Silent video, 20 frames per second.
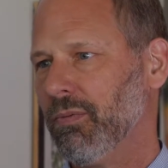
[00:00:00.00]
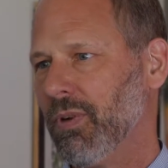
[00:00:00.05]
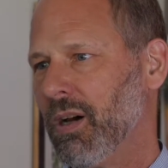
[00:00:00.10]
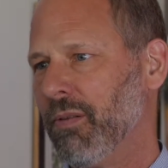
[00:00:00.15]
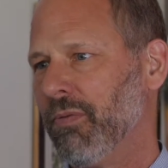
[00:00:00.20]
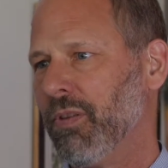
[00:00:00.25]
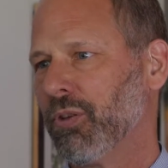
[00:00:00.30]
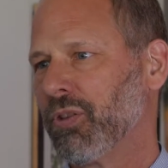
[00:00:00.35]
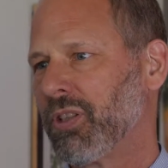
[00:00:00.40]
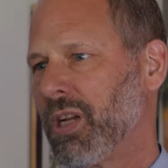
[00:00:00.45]

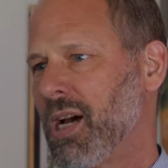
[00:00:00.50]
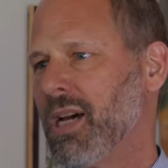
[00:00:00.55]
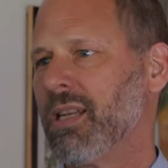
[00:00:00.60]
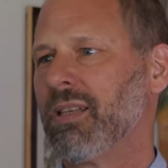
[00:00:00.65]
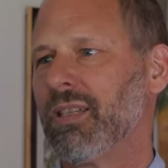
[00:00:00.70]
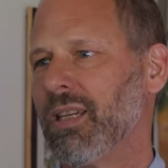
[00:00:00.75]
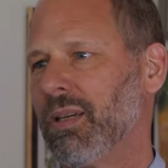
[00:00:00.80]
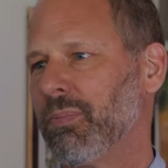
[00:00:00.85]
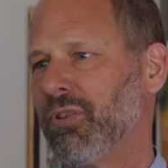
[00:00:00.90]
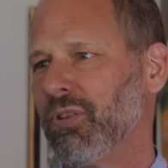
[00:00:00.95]
of those
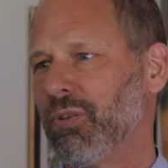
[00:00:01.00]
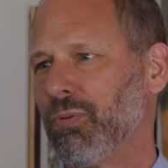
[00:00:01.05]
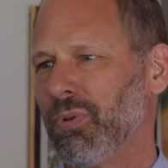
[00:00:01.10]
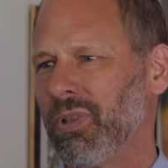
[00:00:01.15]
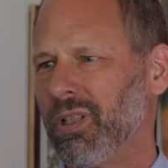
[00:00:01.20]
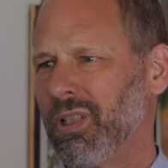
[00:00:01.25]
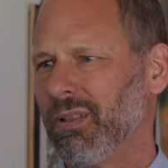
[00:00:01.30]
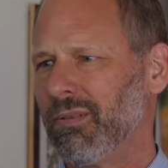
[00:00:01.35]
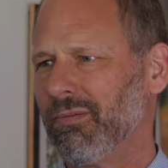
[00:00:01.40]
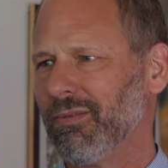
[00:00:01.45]
concepts
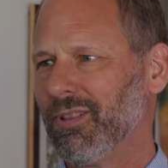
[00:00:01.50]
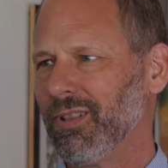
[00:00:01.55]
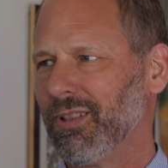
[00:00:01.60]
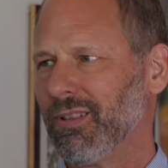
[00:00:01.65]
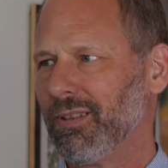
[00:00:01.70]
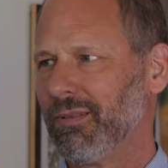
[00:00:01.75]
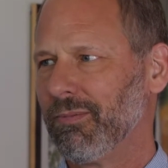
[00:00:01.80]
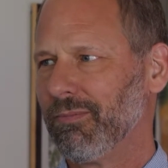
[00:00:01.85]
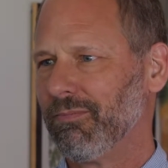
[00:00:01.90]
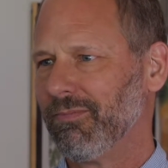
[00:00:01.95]

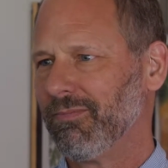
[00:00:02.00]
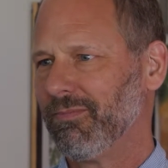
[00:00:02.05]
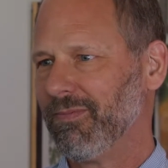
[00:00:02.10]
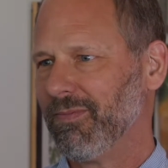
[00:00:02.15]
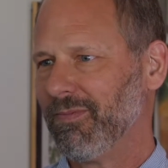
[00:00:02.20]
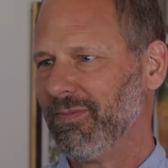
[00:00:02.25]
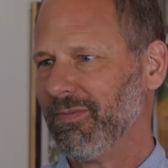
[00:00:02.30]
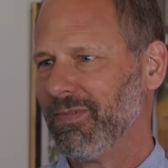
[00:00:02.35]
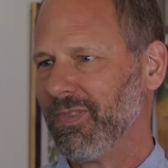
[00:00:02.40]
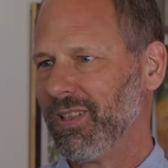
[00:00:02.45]
to
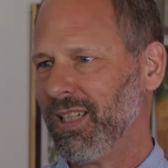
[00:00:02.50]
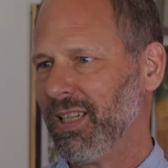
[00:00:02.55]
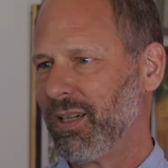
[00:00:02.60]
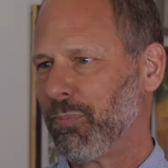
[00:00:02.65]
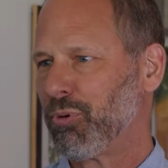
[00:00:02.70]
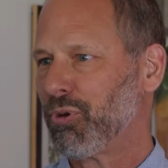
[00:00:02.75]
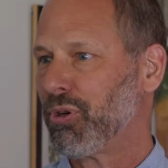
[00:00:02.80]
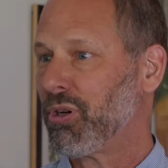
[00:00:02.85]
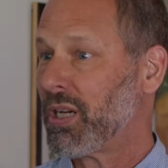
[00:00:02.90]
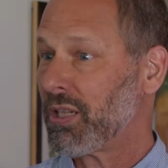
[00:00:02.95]
get
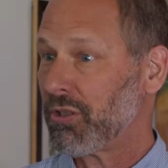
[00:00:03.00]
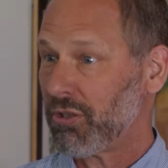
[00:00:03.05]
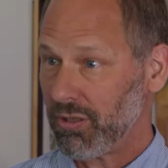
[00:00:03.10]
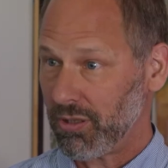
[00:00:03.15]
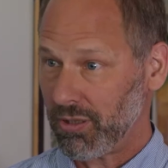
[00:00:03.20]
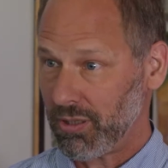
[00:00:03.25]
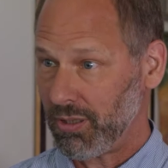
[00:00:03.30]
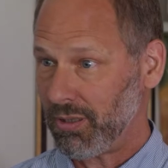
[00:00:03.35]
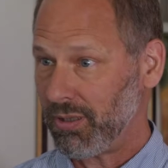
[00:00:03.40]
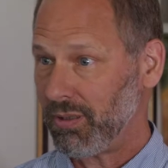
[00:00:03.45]
a
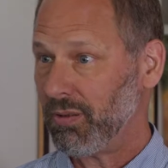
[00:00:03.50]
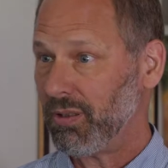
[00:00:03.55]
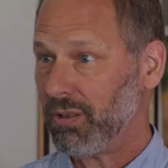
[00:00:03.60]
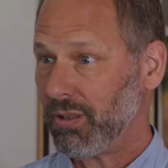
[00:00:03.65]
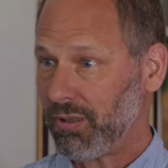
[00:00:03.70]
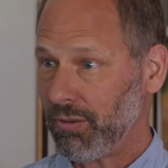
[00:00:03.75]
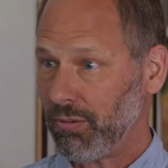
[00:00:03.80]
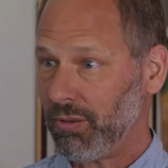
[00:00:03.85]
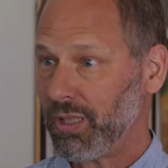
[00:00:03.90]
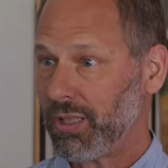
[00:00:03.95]
progression and
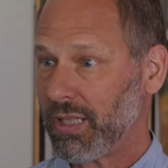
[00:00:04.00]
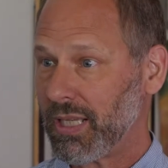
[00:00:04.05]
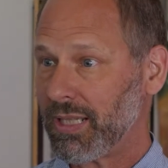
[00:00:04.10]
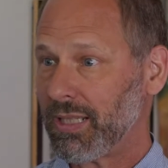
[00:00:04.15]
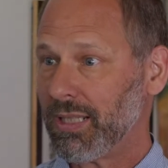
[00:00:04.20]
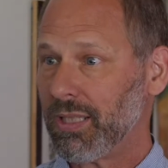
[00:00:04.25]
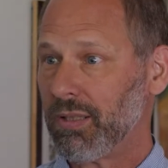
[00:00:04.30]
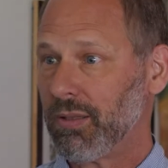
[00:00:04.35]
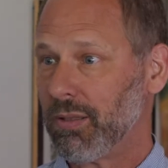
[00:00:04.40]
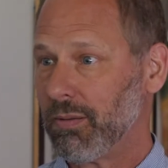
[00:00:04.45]
to create that
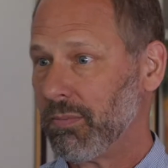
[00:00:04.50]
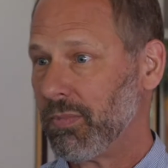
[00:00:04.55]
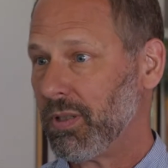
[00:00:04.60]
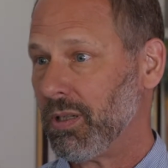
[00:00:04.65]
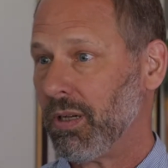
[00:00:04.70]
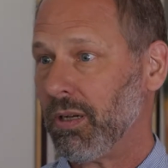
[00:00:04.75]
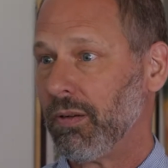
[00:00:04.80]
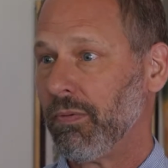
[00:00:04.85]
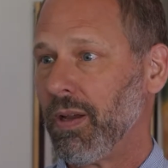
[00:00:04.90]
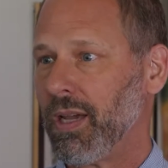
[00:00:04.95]

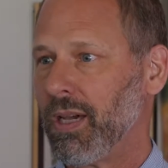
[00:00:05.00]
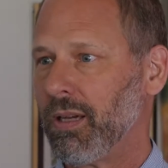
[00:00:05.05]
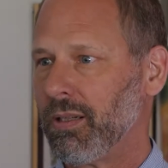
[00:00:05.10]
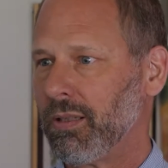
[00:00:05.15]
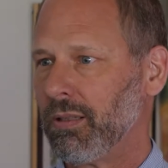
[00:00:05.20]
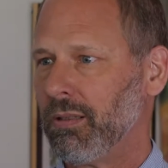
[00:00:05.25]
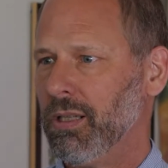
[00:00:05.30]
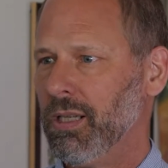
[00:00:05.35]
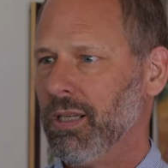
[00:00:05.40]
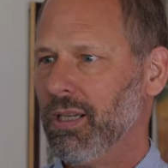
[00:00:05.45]
system of how
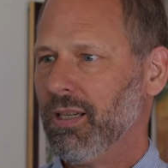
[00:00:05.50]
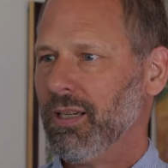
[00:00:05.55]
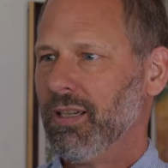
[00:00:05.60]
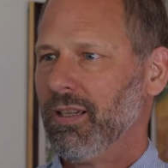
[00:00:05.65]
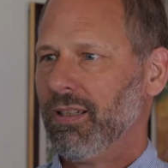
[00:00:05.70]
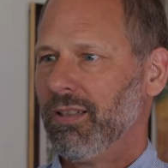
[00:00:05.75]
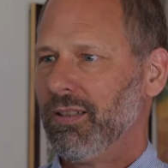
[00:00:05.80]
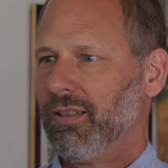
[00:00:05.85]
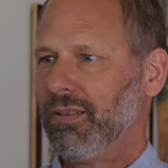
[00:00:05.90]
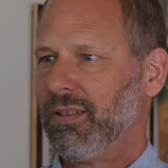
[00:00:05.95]
to
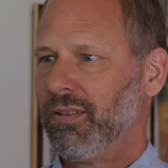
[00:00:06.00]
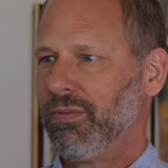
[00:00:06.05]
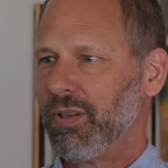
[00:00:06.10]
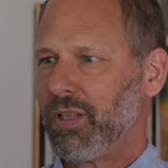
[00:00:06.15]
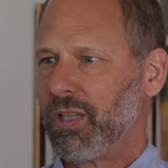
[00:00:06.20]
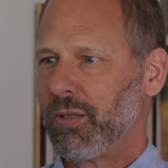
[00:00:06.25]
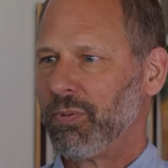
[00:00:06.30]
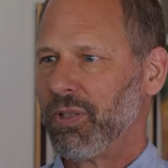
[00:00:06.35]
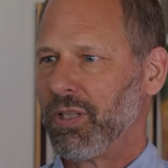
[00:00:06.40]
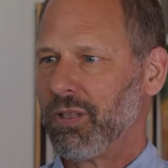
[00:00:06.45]

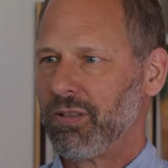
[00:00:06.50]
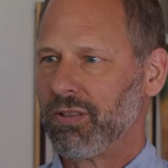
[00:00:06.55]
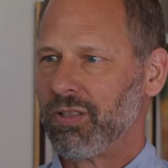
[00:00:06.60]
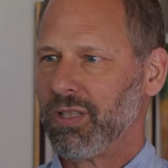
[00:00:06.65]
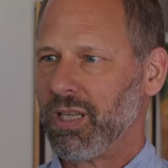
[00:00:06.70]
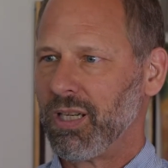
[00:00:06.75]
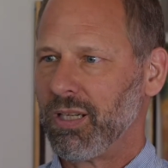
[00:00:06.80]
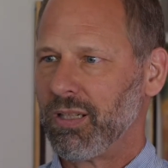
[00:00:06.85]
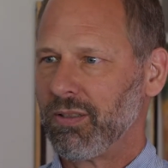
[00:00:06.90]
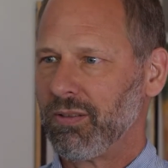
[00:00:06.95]
develop the
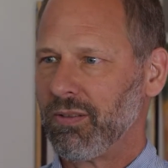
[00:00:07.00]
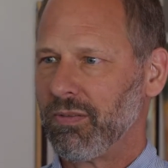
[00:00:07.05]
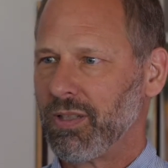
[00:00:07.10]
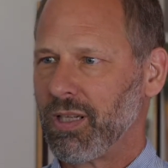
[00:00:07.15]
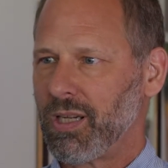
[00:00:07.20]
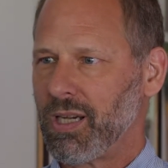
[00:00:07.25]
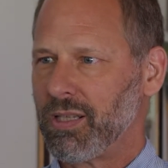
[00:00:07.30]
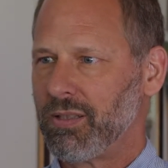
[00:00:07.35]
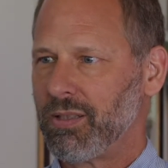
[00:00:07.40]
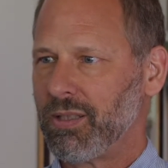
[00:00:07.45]
understandings of the
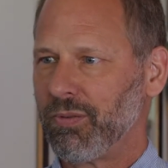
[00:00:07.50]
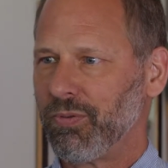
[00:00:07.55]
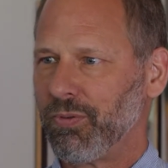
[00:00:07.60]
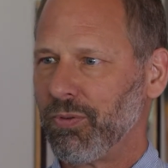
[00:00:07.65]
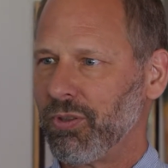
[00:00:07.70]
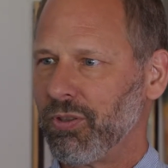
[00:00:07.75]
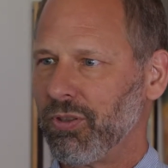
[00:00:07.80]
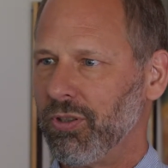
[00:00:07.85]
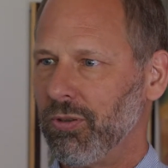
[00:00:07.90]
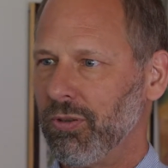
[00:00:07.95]
concepts
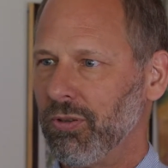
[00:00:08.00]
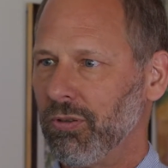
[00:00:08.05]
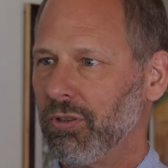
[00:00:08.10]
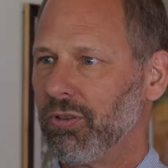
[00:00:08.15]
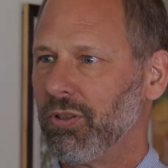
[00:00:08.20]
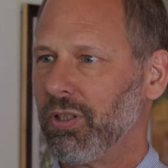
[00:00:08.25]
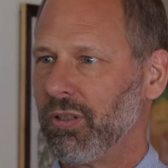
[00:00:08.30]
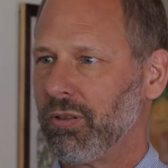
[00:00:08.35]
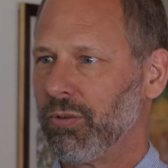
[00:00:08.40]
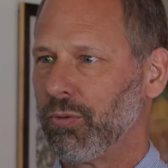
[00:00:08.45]
for
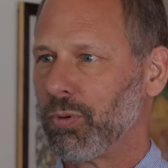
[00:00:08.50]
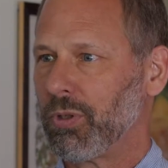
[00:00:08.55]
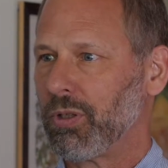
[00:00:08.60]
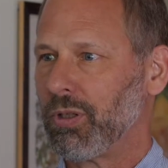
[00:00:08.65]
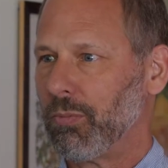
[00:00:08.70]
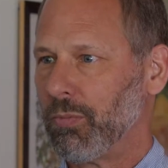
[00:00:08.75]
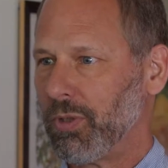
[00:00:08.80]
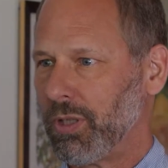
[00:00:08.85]
students that I was working